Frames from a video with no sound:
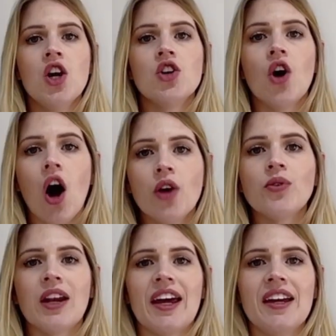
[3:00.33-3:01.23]
Not
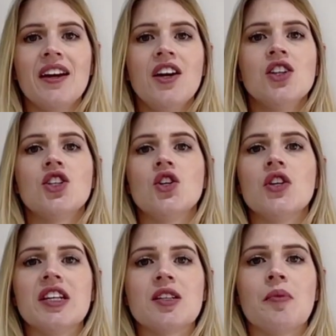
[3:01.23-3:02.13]
only do you
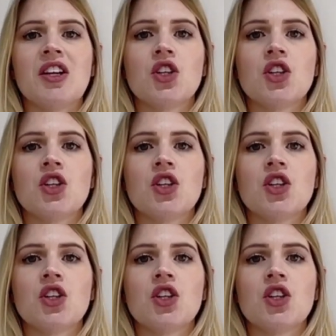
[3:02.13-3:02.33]
need to make